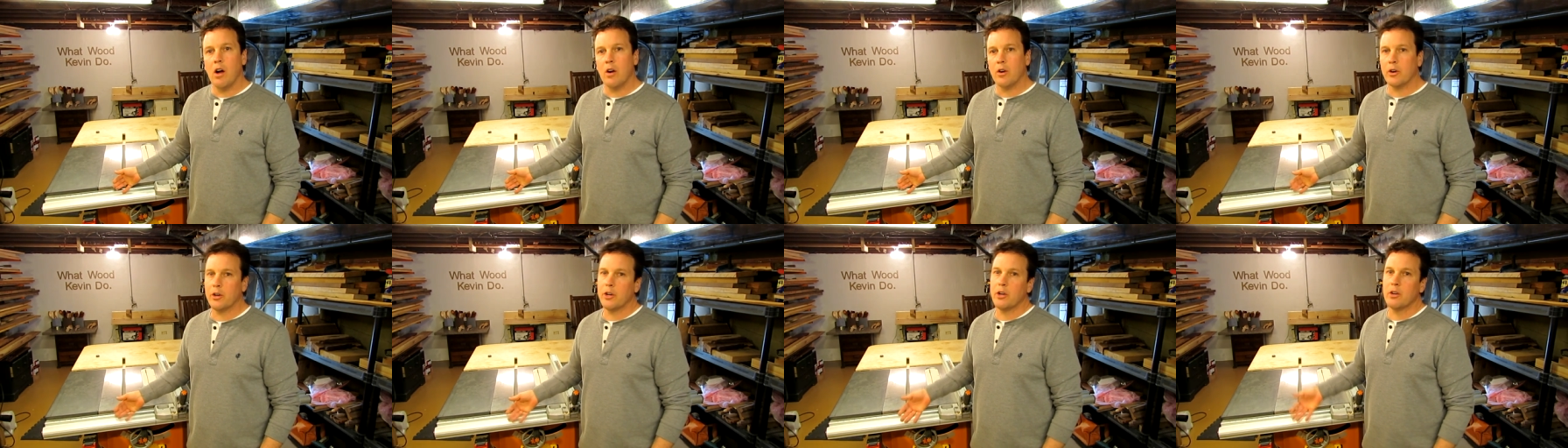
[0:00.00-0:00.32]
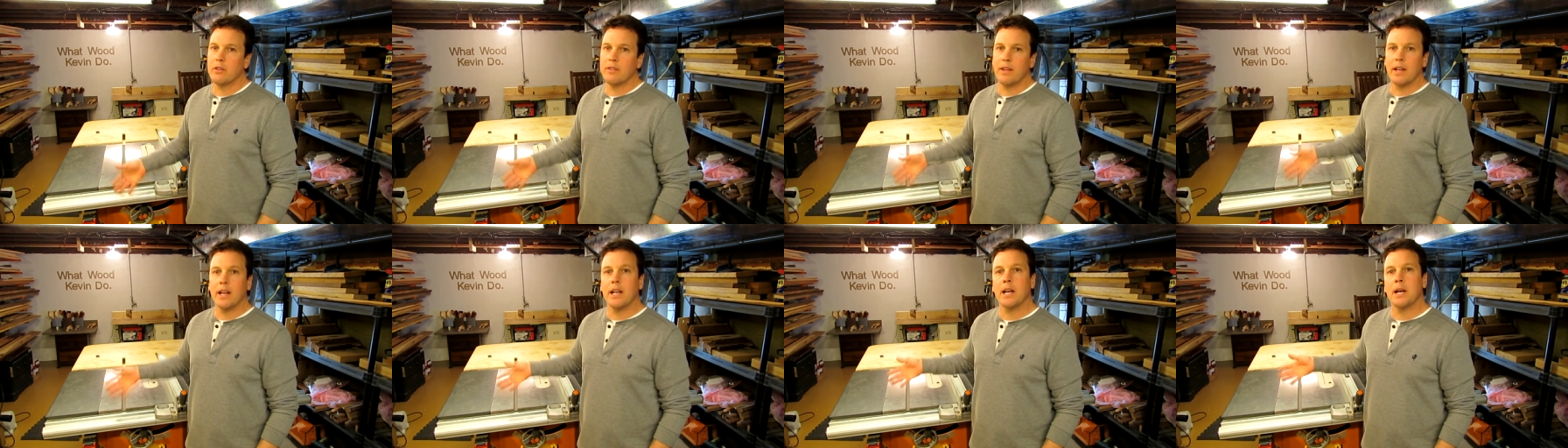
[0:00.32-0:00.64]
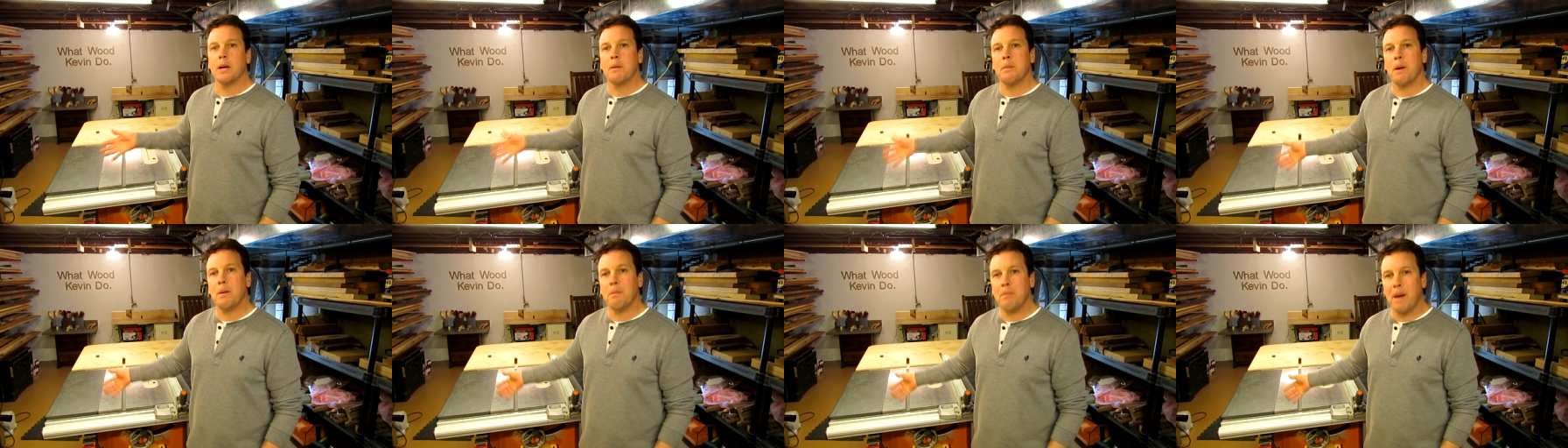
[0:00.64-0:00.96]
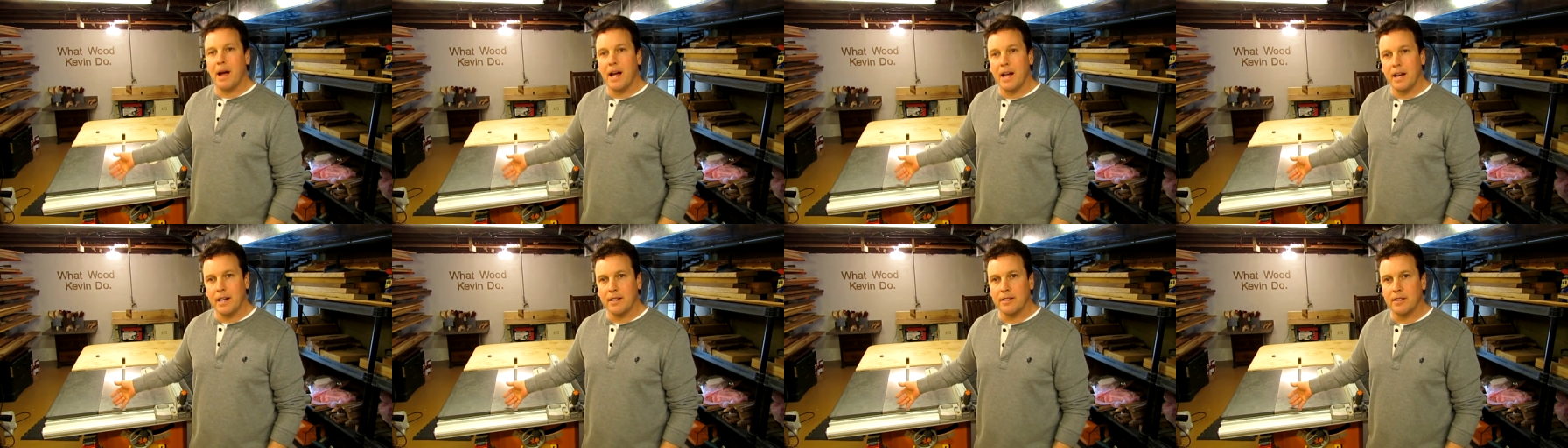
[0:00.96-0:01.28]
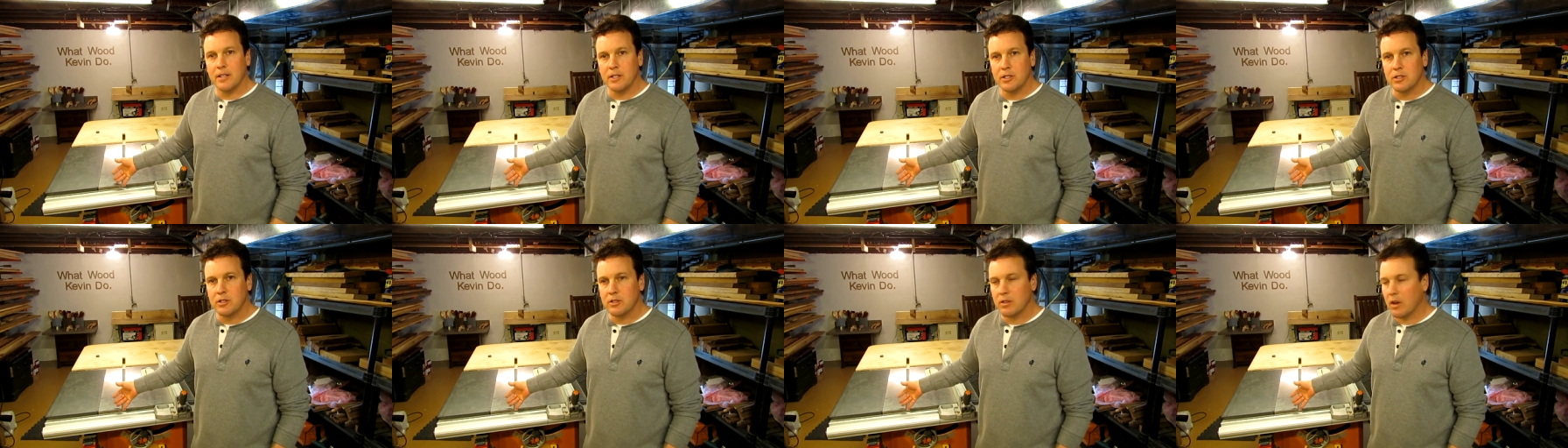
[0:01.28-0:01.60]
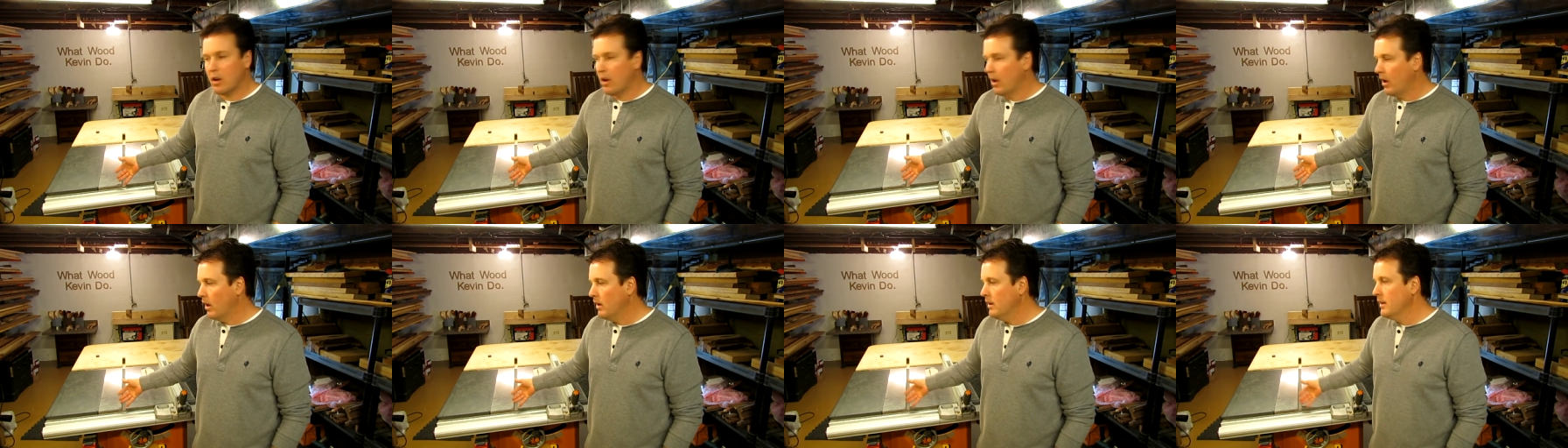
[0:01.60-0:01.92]
or you're thinking about buying this
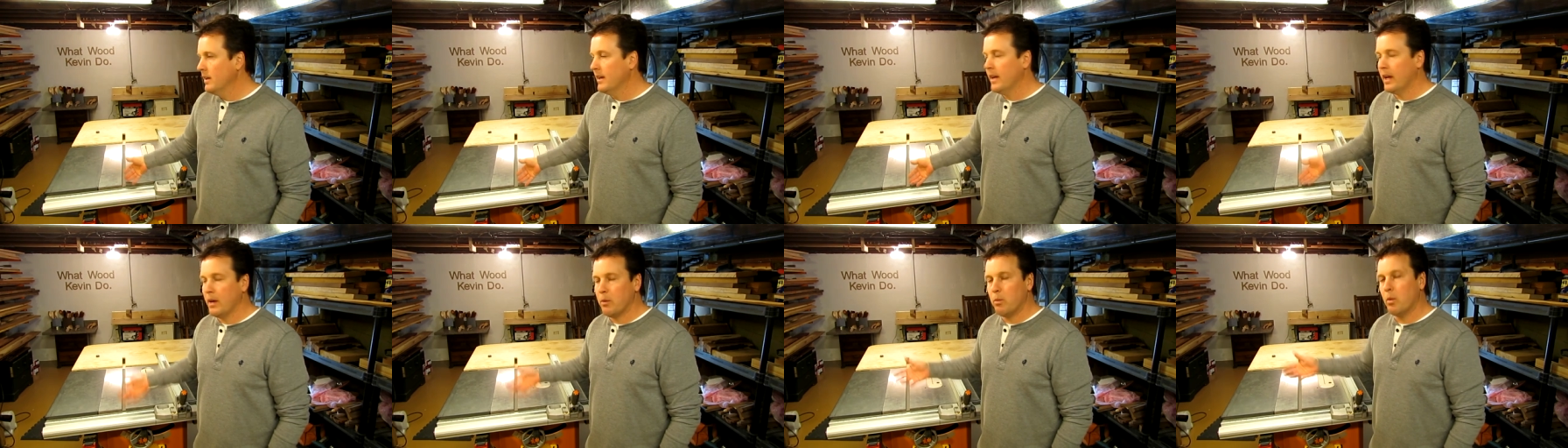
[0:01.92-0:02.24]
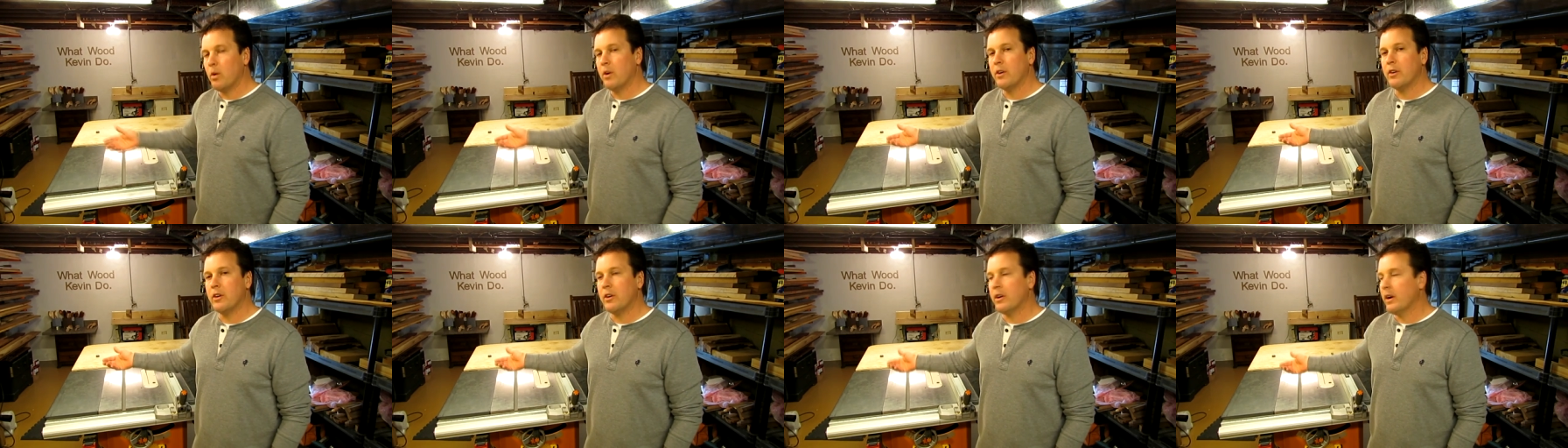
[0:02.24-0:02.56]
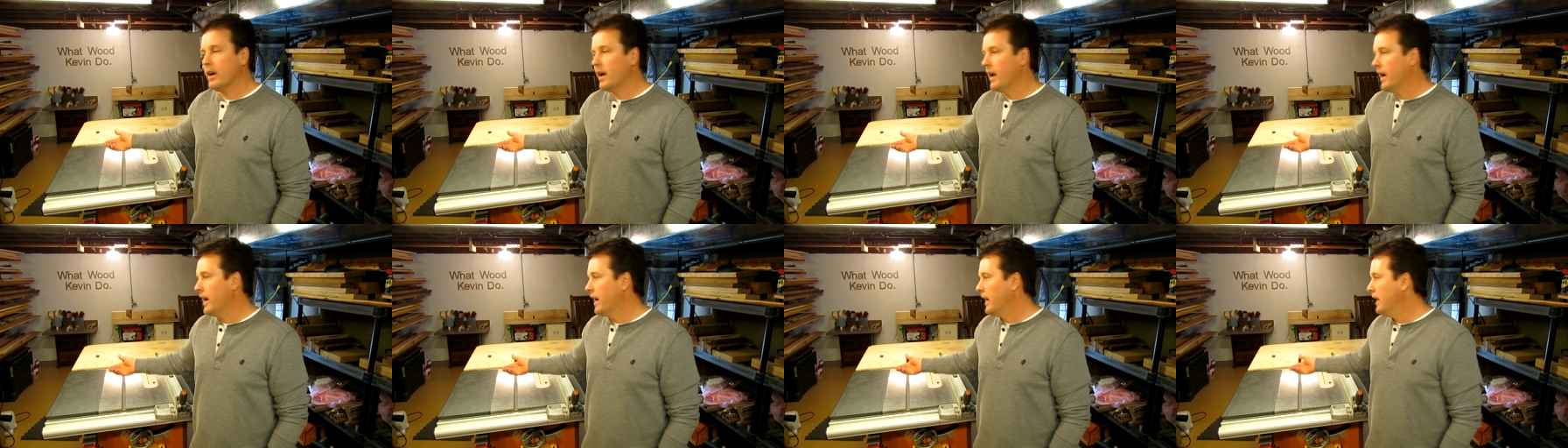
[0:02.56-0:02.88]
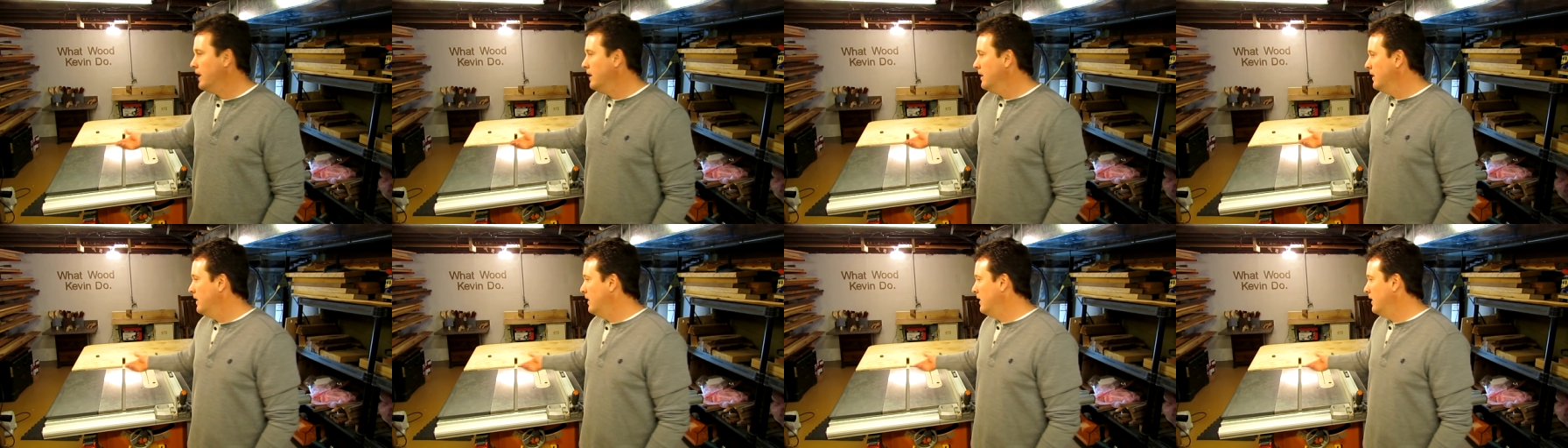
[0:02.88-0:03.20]
saw and wondering,